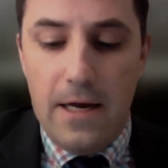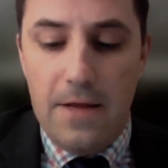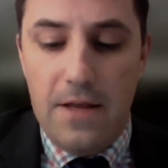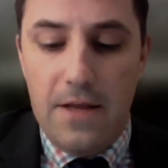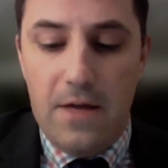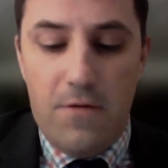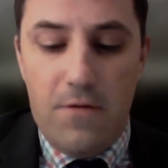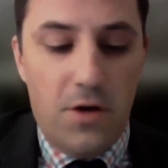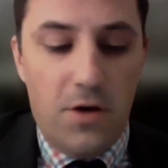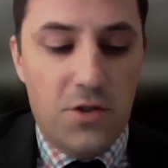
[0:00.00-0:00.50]
Uh,
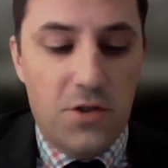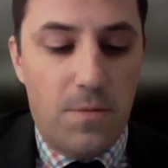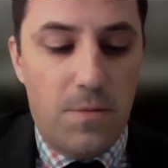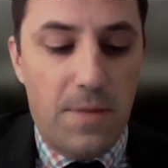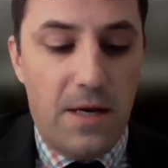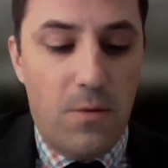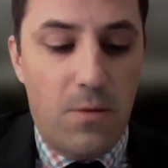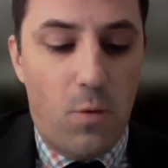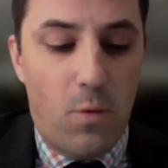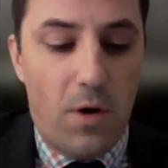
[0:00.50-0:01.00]
they've also
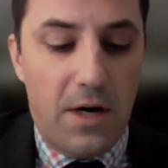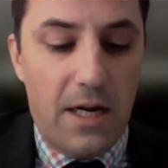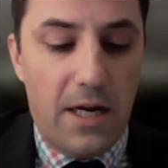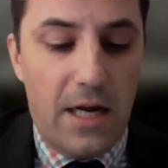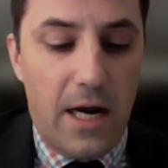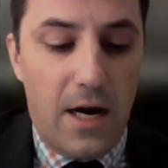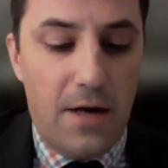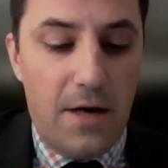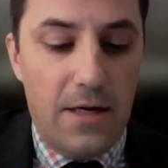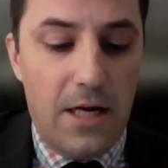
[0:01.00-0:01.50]
been
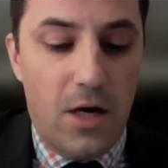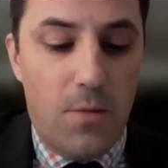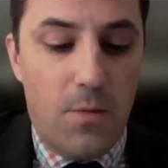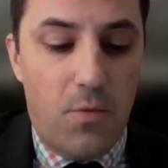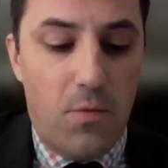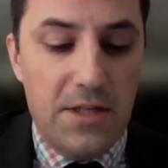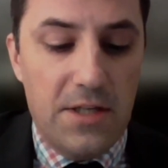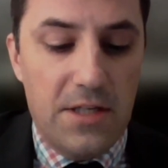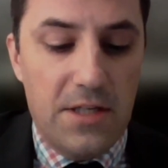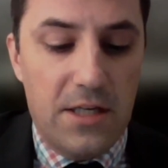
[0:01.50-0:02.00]
working hard to
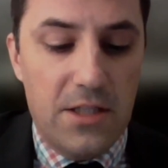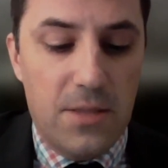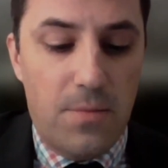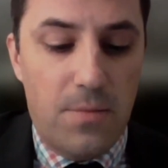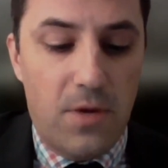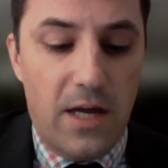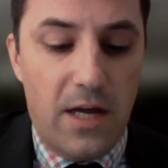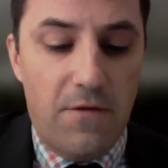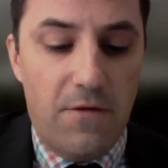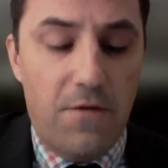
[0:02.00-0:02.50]
help residents
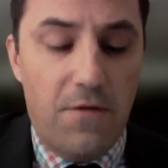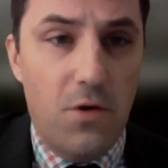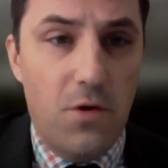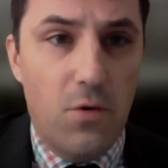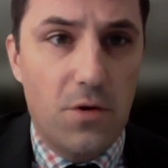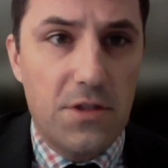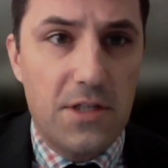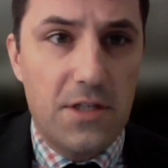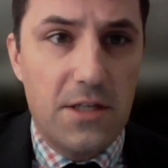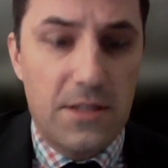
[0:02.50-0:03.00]
apply for
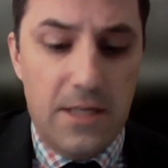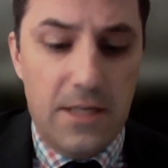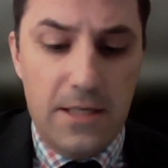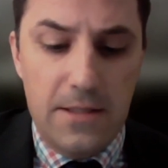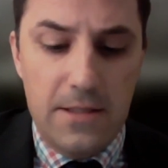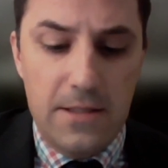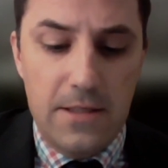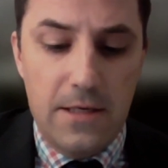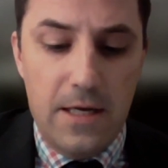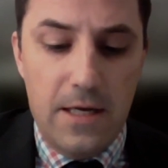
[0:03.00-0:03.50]
fuel
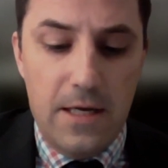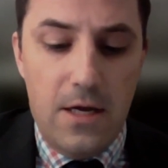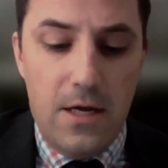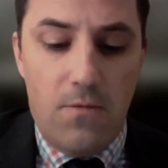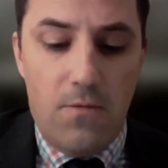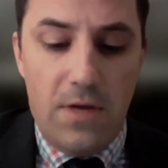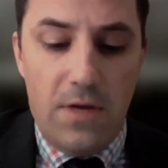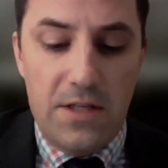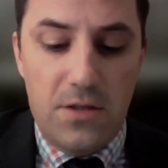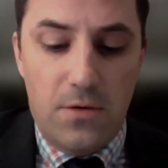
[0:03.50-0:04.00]
assistance,
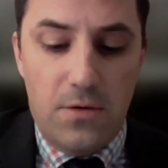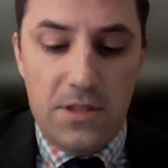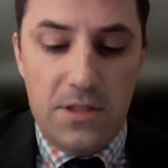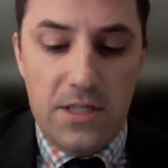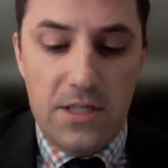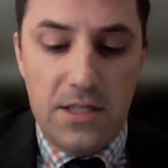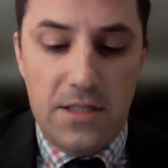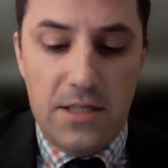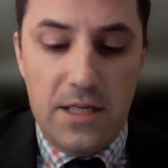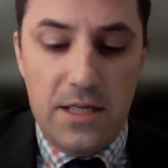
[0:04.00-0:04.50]
rental
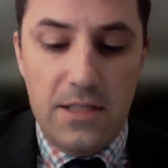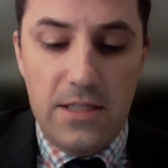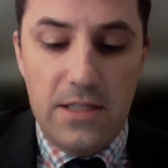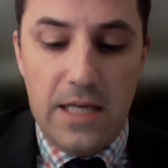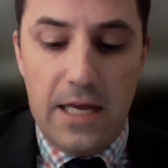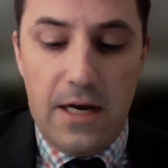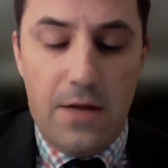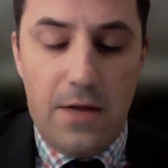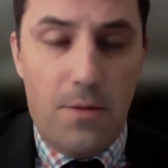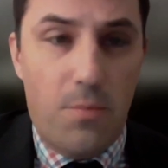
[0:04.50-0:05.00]

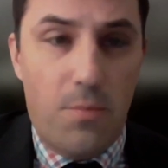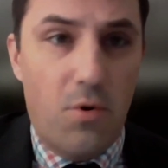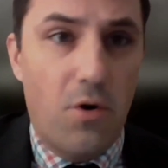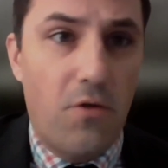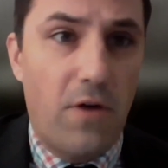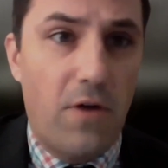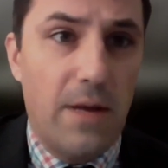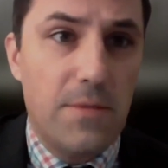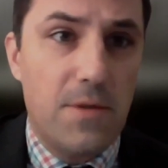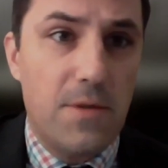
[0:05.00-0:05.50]
assistance, and other
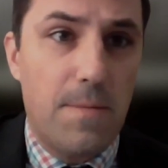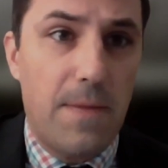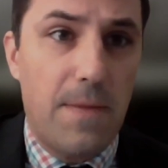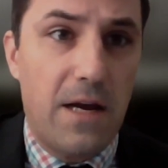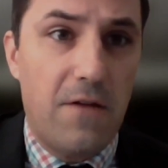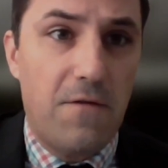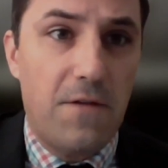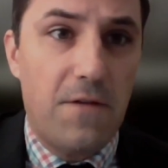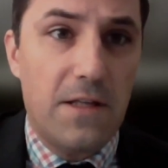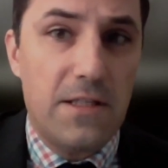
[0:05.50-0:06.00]
programs and
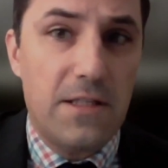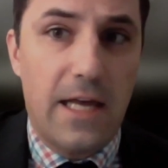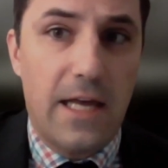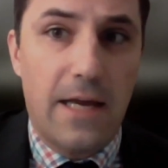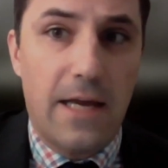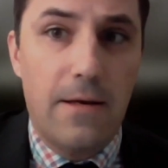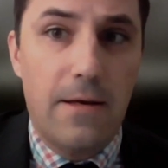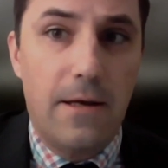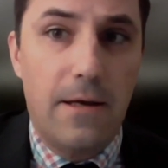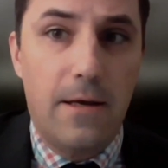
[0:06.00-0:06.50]
benefits
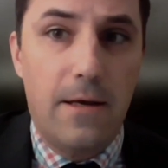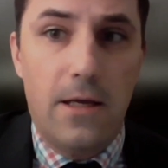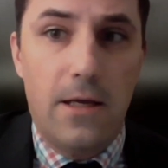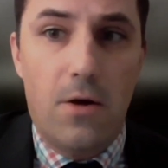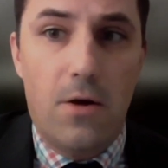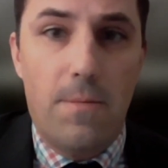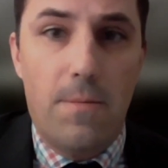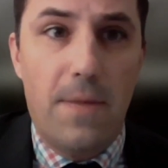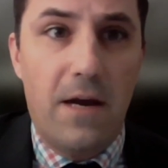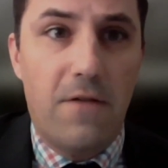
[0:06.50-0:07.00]
that
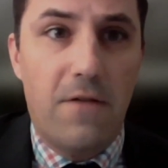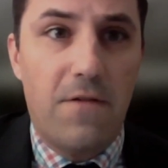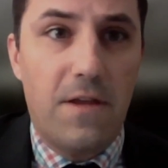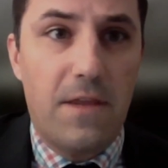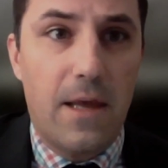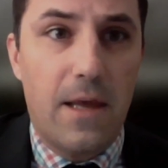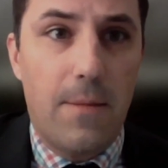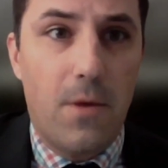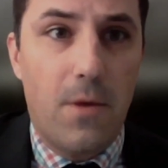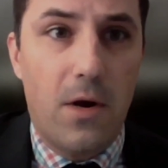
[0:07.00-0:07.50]
you know
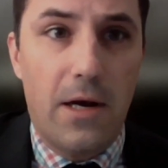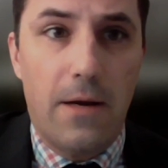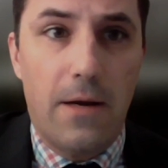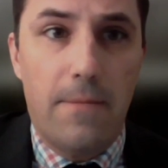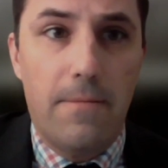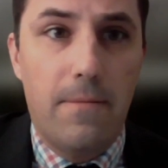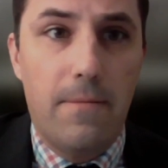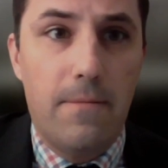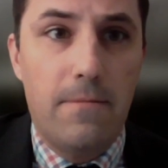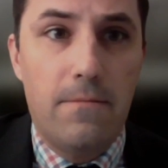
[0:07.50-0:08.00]
benefit them on
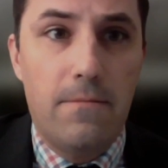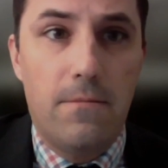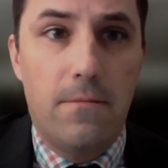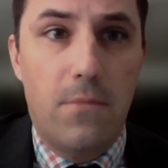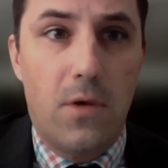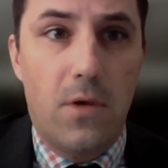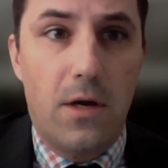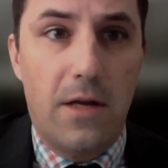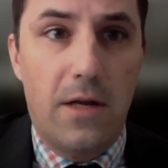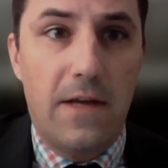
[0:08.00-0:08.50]
a
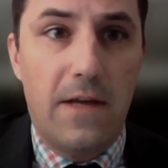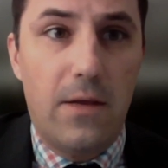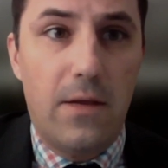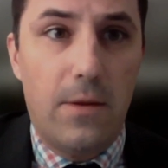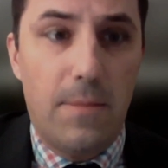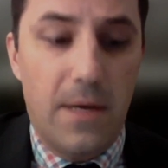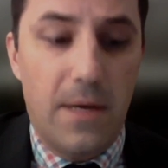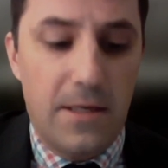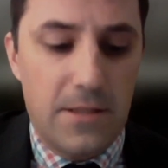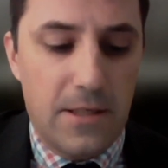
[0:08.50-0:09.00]
on a
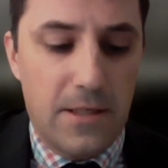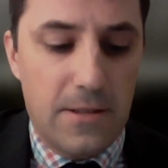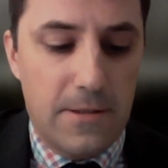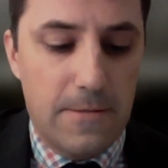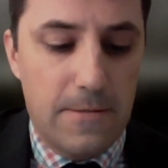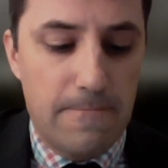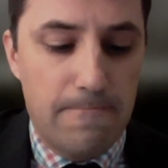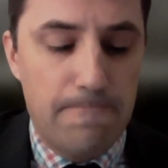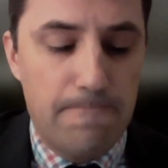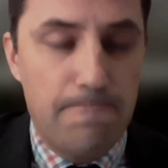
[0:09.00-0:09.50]
daily
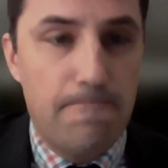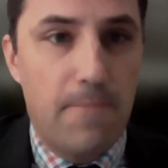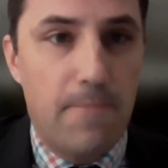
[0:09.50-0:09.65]
basis.